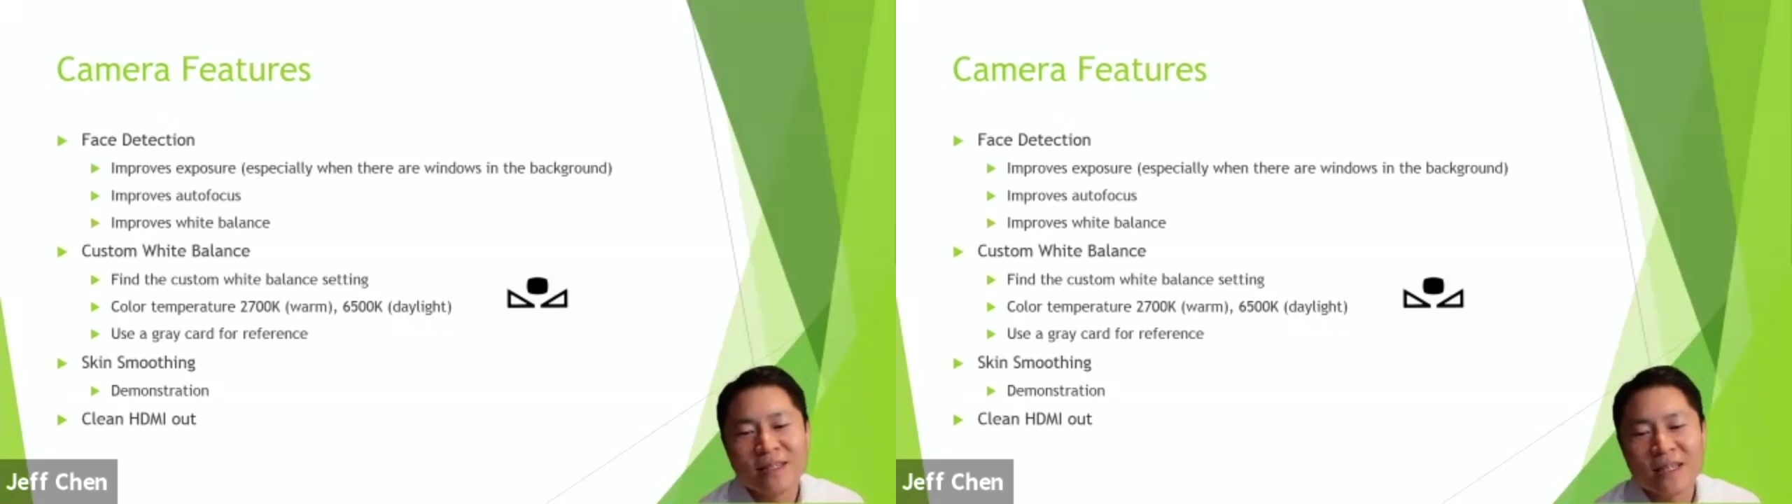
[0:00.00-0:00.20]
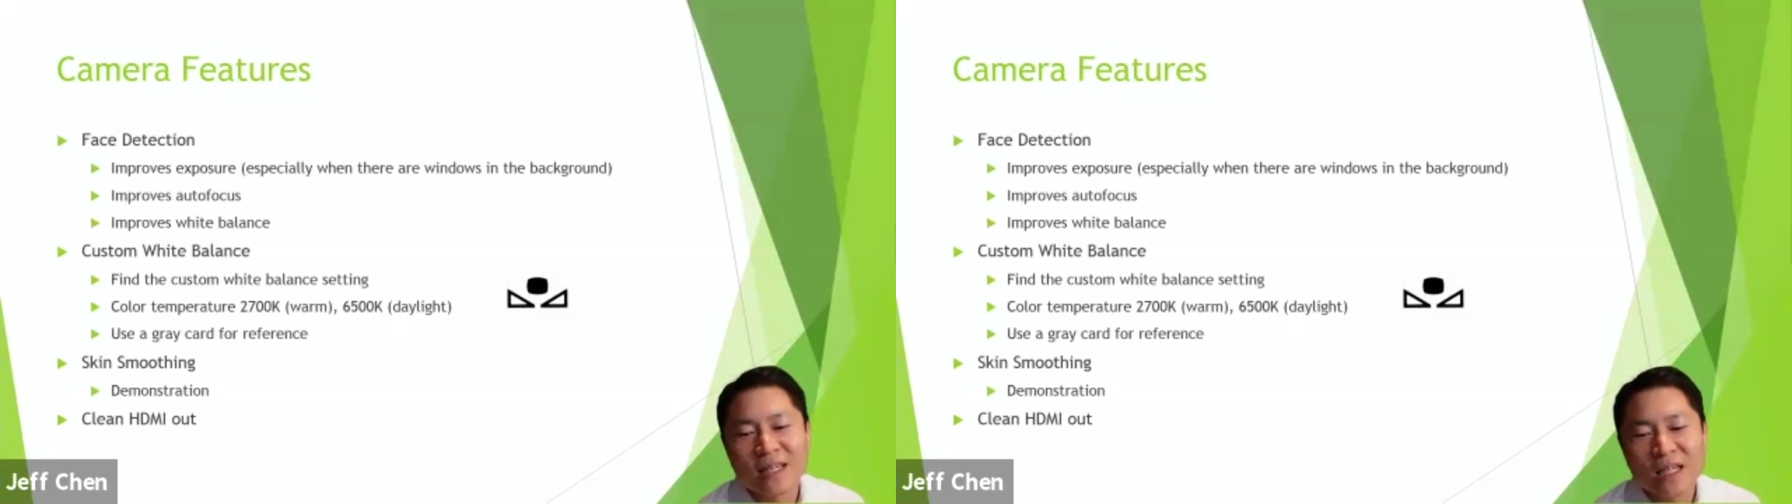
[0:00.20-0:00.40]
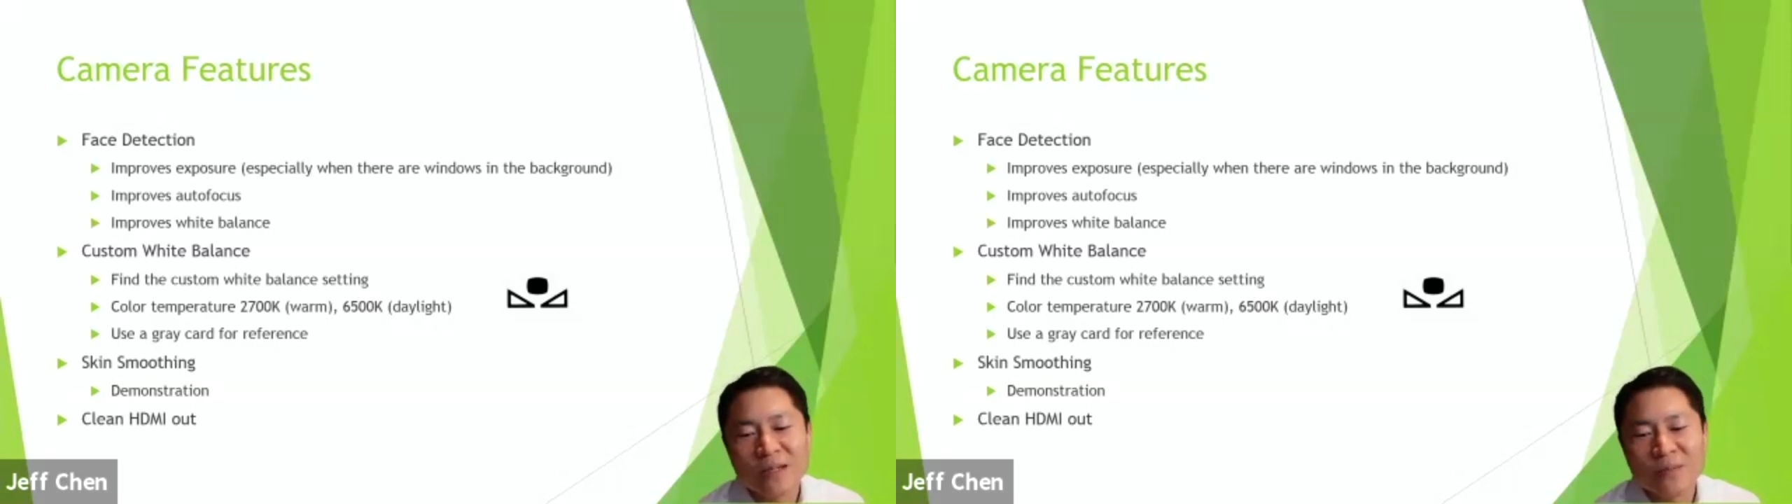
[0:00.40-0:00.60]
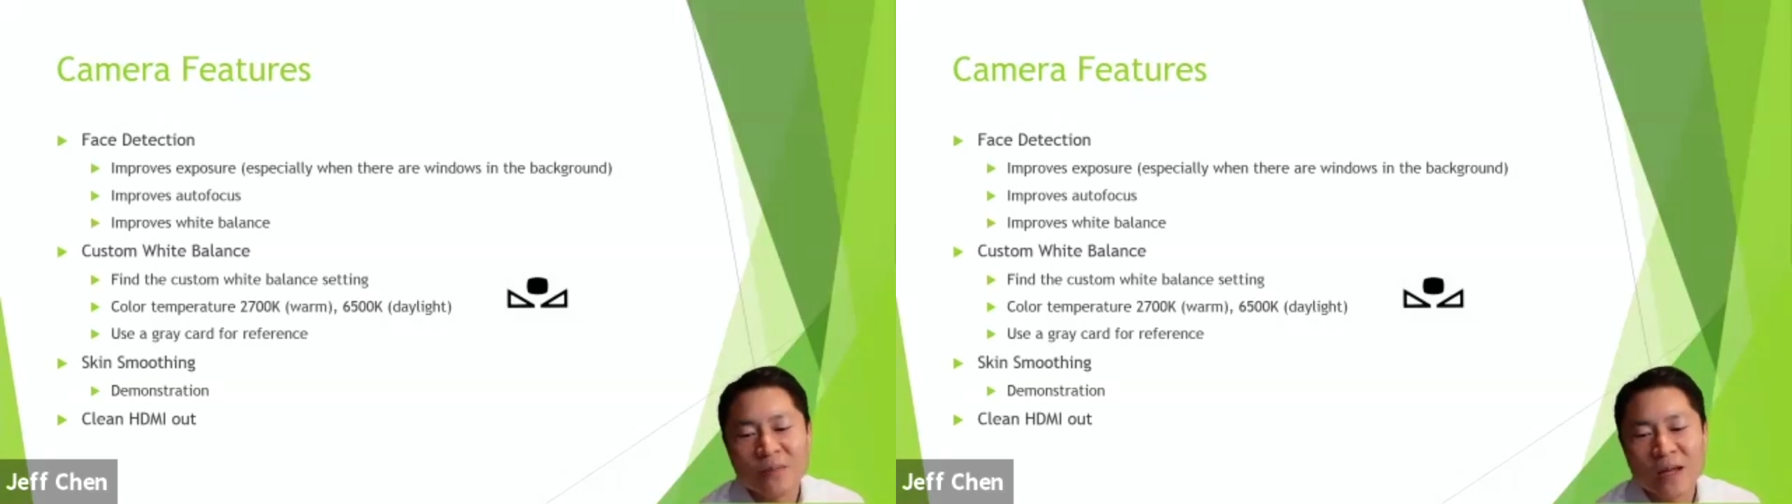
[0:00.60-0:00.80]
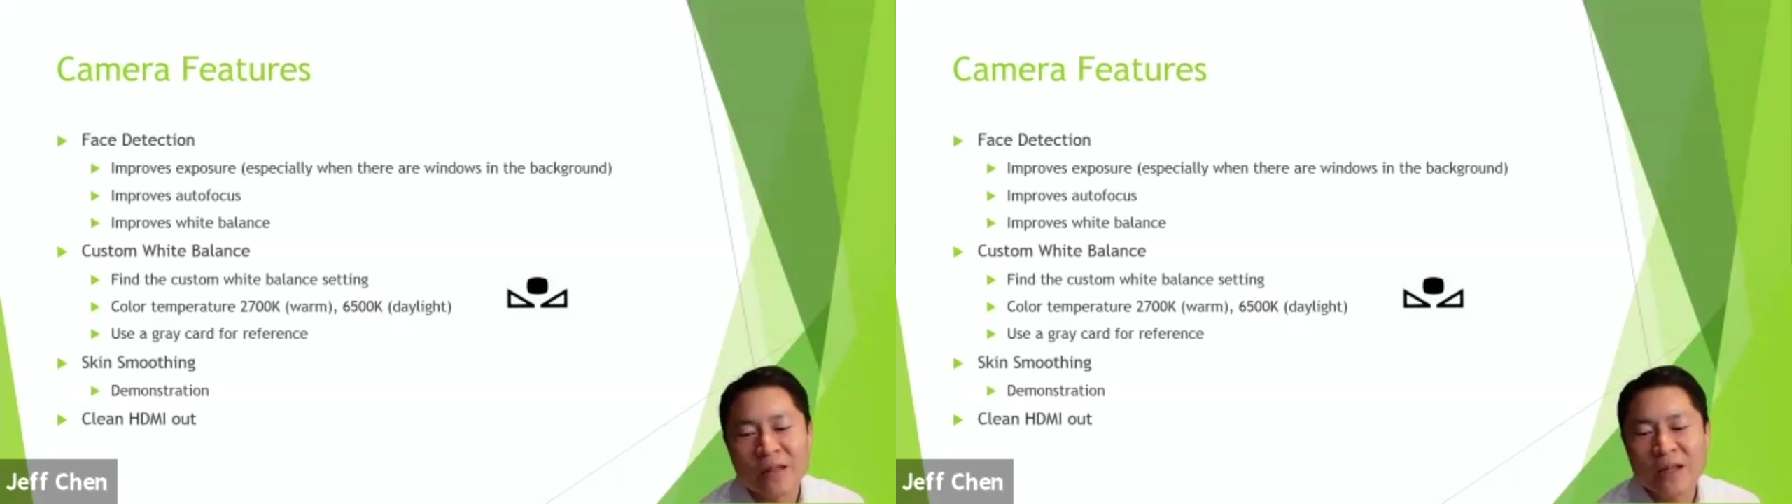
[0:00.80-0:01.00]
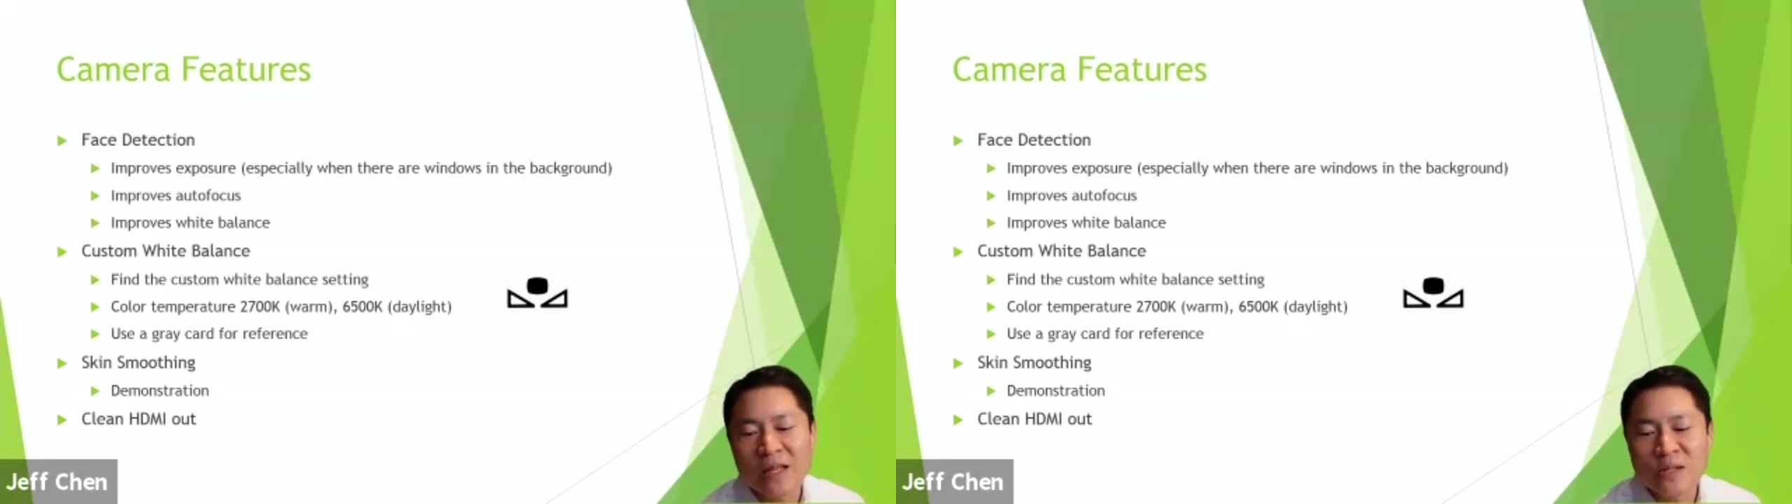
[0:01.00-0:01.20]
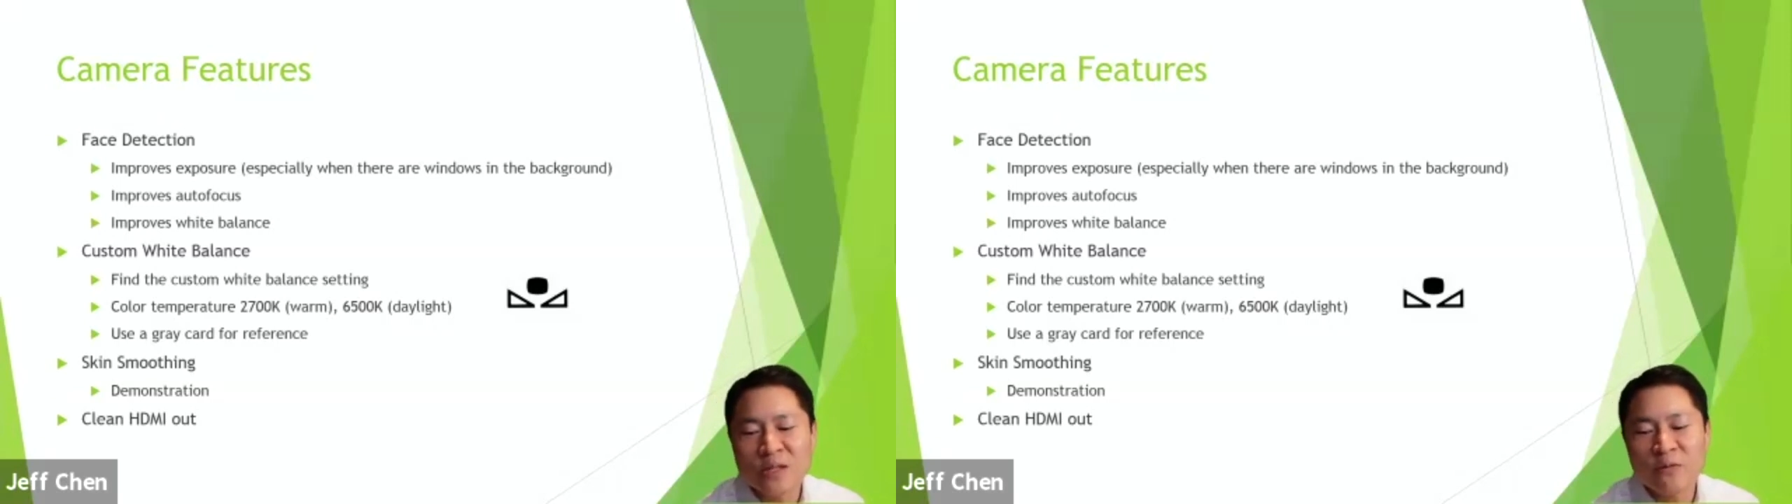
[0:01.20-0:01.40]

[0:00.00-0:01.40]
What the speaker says: I think this is